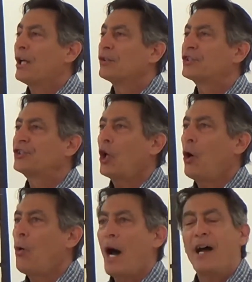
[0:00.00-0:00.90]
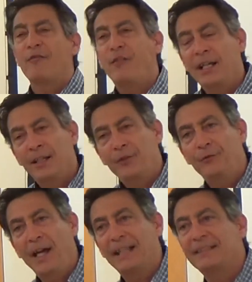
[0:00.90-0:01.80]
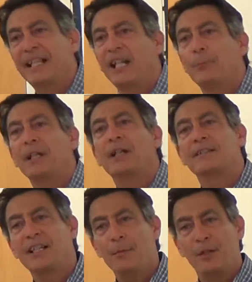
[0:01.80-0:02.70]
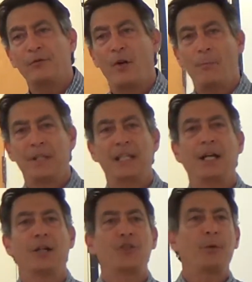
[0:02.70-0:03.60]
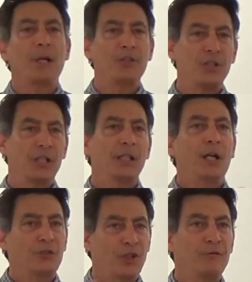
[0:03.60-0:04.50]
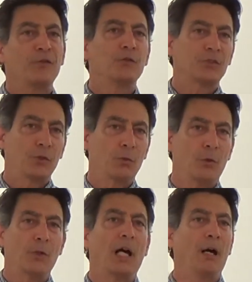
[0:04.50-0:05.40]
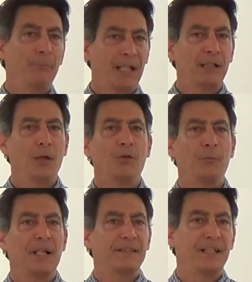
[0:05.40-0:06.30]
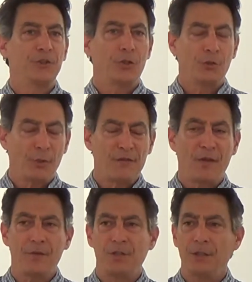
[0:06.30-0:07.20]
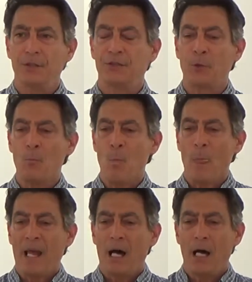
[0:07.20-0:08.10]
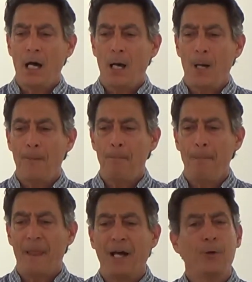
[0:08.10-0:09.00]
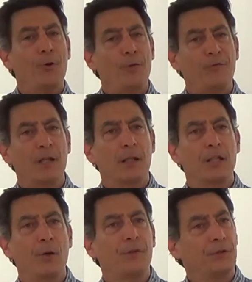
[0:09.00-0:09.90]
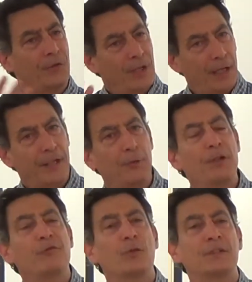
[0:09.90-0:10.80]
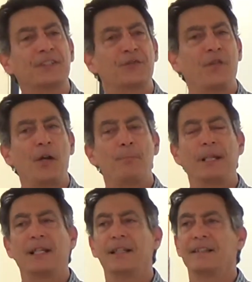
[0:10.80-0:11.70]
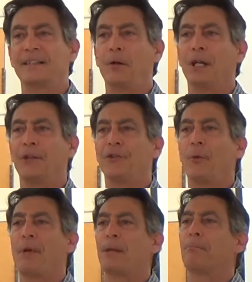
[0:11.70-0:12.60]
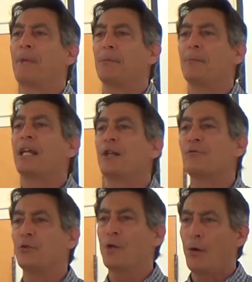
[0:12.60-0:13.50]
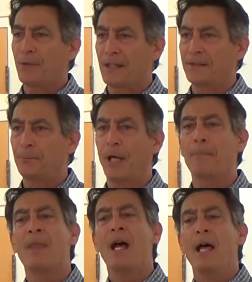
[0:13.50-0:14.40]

So I find this fascinating because coming from the Zhengmenqing Yangzhen Fu School, Ben Lo is my teacher, 25 years. I don't know if their influence is very big in this area, so maybe many of you know this, but